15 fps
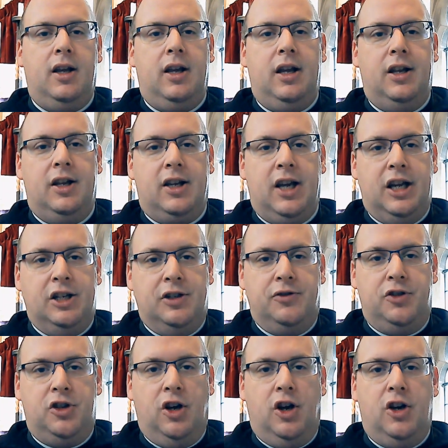In the case of
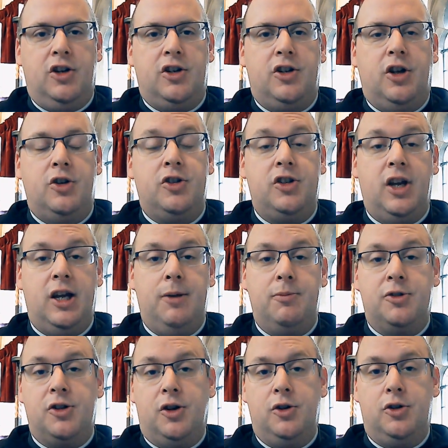church, those same
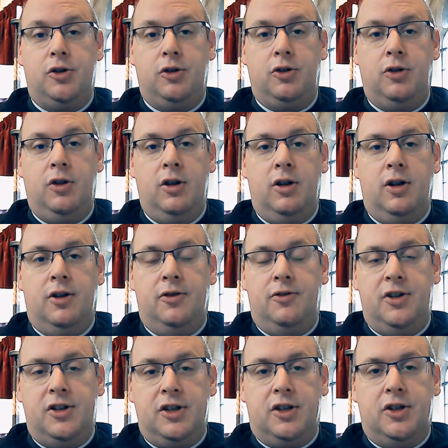social and
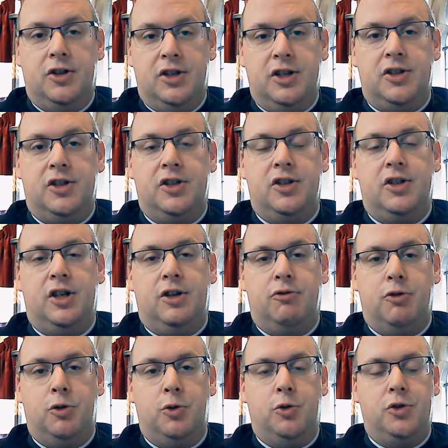physical distancing
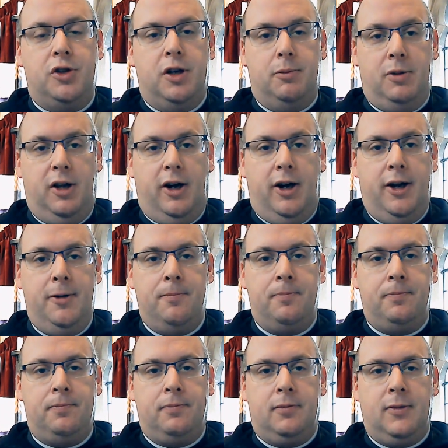rules apply,
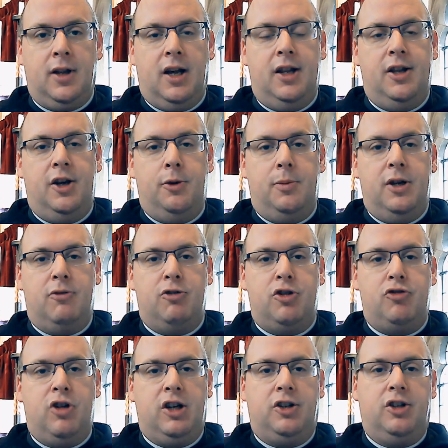and there will be a
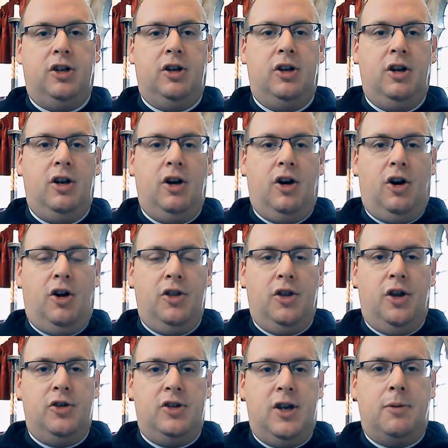restriction on
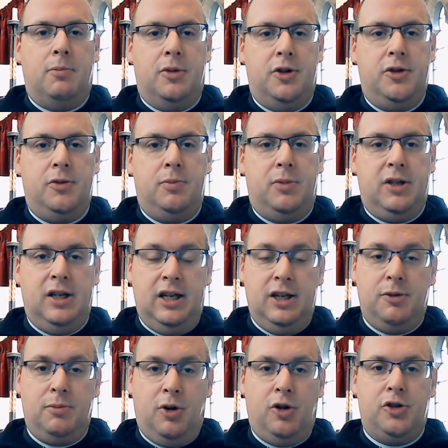those numbers, but it is
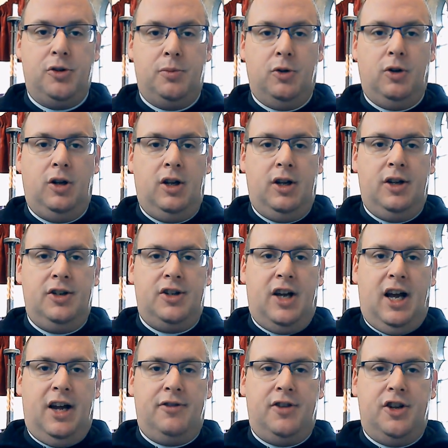possible to
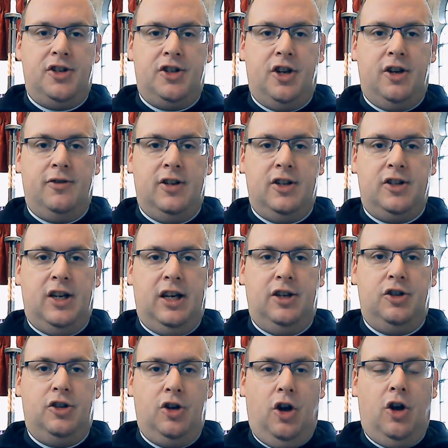have a service
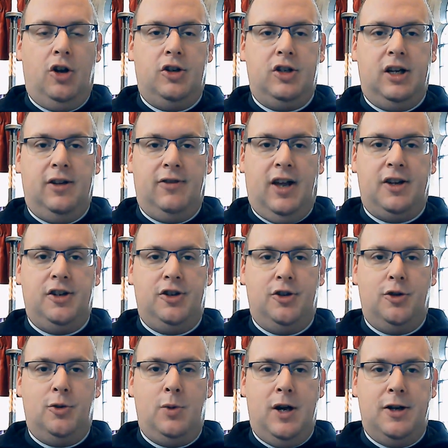in church if that is
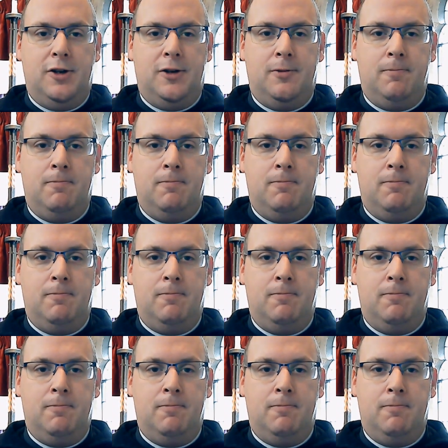your wish.